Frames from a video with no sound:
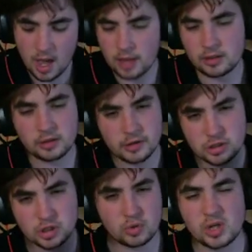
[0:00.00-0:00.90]
and then they
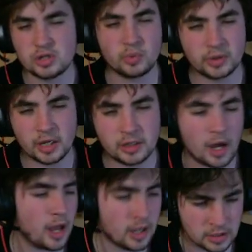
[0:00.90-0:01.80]
screech when they
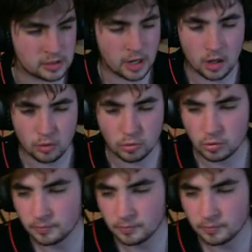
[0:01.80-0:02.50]
die is terrible.